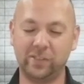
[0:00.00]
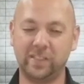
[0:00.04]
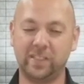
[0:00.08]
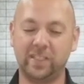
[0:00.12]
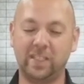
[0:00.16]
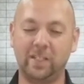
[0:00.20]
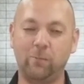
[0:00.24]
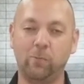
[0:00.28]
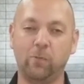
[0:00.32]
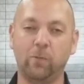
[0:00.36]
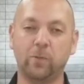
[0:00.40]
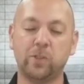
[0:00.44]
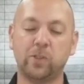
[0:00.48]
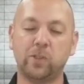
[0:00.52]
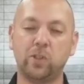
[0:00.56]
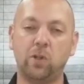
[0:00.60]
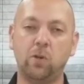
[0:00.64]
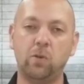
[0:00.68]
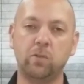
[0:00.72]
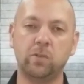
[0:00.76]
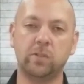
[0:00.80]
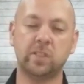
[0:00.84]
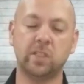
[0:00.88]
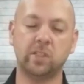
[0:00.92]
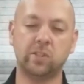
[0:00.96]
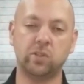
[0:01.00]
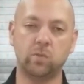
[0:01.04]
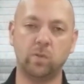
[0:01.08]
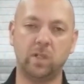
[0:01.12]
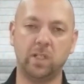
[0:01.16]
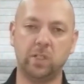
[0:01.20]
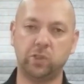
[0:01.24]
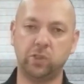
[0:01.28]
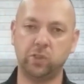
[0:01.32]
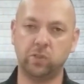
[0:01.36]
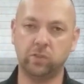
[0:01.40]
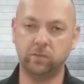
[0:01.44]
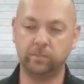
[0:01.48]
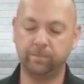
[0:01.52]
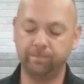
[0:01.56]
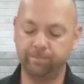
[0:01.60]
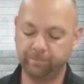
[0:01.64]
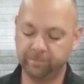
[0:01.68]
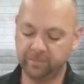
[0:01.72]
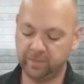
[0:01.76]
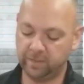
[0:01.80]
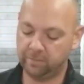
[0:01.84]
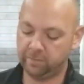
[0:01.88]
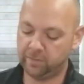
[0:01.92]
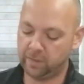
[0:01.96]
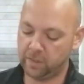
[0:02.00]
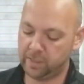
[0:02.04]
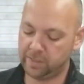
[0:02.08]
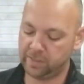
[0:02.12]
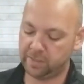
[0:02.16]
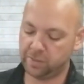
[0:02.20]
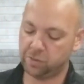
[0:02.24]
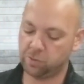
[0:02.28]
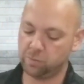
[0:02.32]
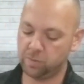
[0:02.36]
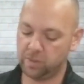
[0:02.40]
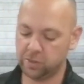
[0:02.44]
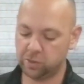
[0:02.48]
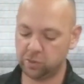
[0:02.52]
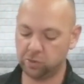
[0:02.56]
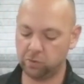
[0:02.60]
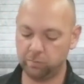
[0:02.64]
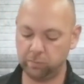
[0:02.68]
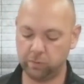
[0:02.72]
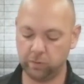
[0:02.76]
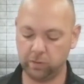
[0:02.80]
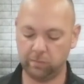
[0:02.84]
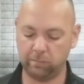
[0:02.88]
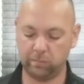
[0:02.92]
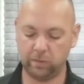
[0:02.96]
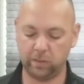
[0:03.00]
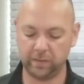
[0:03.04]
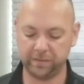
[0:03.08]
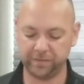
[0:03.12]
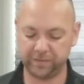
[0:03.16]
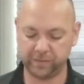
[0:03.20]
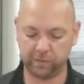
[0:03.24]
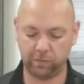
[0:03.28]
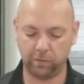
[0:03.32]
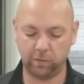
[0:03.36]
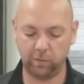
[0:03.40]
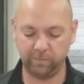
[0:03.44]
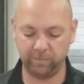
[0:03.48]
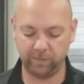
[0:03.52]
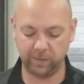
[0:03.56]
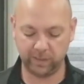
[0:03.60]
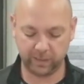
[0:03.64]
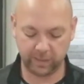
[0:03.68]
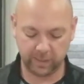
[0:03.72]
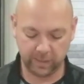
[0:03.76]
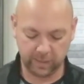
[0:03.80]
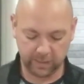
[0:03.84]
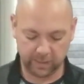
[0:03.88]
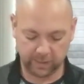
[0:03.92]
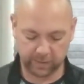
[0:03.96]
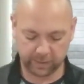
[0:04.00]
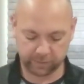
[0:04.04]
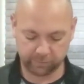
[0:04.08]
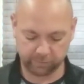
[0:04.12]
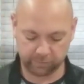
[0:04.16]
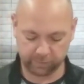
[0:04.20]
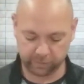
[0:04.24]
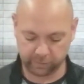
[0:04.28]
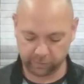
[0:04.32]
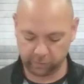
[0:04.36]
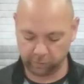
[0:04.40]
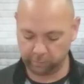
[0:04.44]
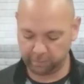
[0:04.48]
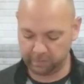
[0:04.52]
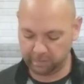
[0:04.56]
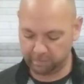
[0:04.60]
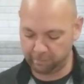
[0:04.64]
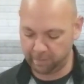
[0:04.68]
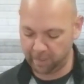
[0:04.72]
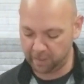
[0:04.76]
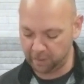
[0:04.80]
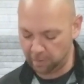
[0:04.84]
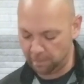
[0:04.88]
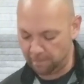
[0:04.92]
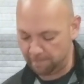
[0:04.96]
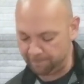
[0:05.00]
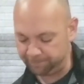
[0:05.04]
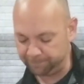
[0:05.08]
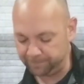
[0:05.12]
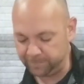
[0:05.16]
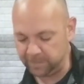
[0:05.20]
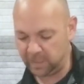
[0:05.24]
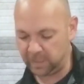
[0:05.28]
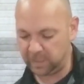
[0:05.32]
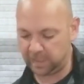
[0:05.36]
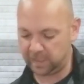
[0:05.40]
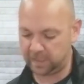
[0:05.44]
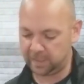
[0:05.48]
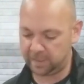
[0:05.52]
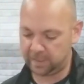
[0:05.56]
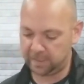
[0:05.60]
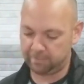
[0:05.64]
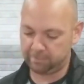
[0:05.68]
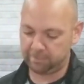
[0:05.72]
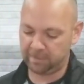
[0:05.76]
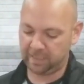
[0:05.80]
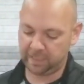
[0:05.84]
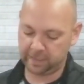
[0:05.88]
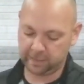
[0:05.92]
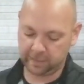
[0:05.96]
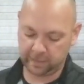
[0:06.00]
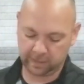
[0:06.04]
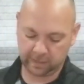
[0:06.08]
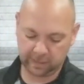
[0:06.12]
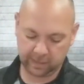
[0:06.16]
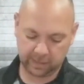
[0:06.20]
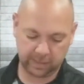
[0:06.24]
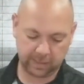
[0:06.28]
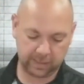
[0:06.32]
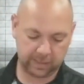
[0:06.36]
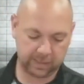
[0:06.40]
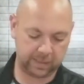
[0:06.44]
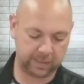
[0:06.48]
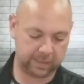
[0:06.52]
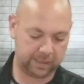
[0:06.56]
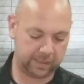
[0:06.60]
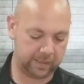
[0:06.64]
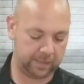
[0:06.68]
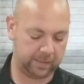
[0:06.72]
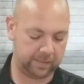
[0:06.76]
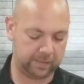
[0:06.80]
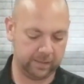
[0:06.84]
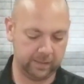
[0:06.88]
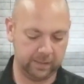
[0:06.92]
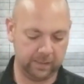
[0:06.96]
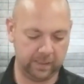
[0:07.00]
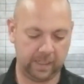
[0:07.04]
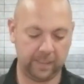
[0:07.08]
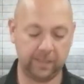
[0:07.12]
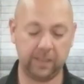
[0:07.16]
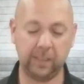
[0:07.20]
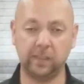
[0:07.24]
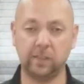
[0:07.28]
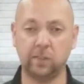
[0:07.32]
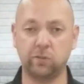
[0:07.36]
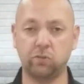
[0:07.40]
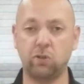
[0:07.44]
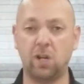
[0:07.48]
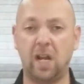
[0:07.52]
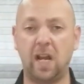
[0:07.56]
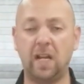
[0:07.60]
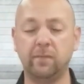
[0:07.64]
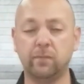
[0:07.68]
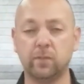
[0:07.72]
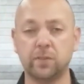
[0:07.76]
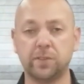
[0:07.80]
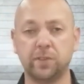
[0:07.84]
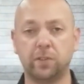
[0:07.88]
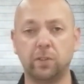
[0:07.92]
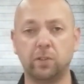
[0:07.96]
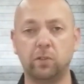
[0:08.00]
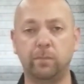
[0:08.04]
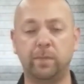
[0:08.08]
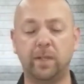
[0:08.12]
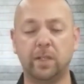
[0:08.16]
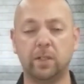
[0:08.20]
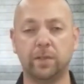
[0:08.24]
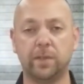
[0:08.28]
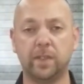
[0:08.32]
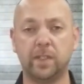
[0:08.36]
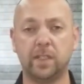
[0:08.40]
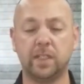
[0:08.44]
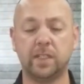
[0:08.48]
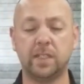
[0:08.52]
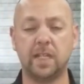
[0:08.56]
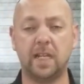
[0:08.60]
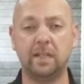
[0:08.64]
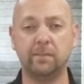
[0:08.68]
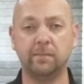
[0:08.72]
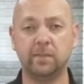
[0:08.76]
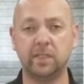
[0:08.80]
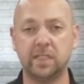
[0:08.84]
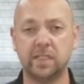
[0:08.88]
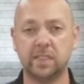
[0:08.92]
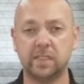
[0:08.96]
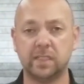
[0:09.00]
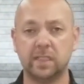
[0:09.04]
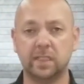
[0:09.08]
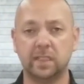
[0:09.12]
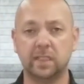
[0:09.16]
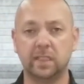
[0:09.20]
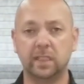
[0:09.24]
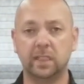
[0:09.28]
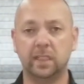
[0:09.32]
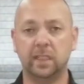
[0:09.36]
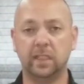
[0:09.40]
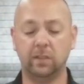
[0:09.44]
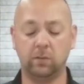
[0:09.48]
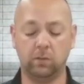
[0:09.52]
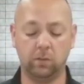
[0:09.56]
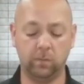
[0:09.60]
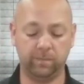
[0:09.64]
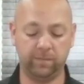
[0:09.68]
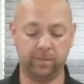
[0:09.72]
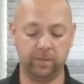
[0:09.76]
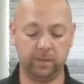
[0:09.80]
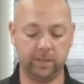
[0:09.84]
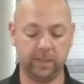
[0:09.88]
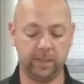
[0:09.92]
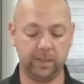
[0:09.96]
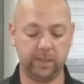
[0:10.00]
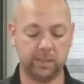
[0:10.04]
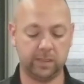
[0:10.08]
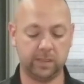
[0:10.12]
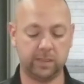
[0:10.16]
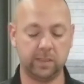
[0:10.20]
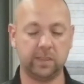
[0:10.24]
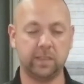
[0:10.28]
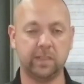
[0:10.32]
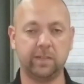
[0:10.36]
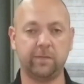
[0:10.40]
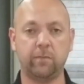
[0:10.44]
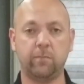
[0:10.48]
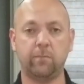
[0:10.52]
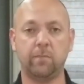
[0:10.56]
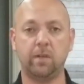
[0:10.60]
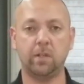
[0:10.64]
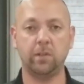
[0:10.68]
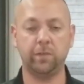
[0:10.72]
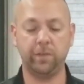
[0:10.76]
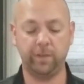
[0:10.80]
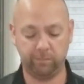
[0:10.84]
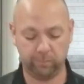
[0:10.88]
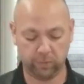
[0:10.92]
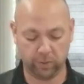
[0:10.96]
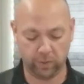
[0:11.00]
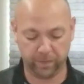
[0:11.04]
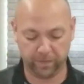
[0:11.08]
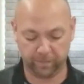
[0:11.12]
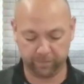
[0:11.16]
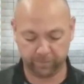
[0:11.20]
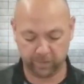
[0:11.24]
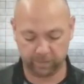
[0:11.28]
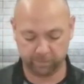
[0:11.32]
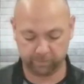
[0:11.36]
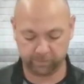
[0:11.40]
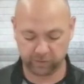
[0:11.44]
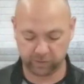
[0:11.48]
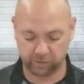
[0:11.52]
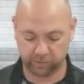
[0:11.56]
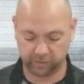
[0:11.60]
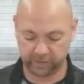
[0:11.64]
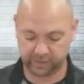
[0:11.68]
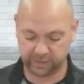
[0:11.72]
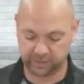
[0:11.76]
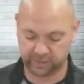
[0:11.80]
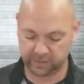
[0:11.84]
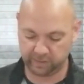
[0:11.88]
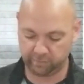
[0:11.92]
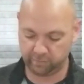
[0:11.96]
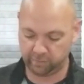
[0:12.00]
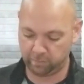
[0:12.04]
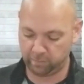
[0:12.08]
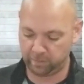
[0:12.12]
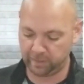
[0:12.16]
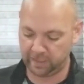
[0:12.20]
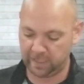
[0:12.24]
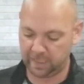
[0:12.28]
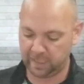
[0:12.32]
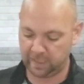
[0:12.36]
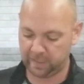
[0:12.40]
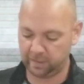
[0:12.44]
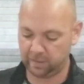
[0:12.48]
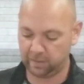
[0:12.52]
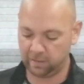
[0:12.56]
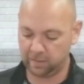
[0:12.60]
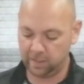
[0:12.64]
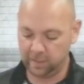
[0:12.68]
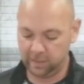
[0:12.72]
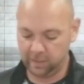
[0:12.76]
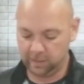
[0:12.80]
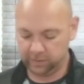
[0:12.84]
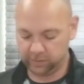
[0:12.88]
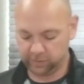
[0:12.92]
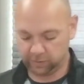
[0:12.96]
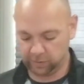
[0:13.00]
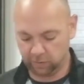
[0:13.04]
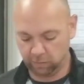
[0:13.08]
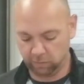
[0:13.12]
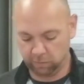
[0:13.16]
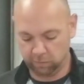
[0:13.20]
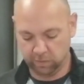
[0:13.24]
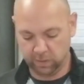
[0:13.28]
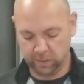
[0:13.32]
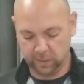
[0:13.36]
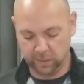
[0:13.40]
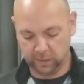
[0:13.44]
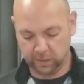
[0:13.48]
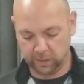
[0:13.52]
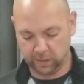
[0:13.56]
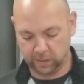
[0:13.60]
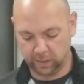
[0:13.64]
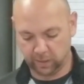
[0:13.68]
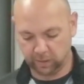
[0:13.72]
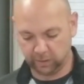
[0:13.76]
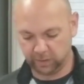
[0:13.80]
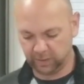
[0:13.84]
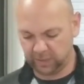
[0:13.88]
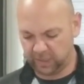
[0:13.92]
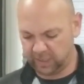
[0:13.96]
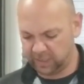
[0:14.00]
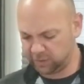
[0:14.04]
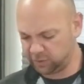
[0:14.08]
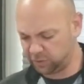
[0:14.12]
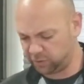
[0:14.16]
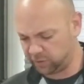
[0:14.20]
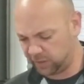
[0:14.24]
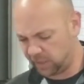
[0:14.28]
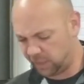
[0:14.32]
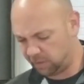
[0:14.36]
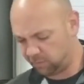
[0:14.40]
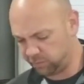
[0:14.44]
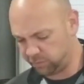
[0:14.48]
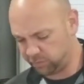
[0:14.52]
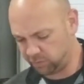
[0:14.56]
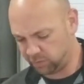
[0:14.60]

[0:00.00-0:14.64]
They were so situational, very situational bowling balls. So hopefully this one's a little bit better. And I think the Drive was a little better than the Timeless. and hopefully this is even better than both of them. So let's see what we got here. So, and actually I was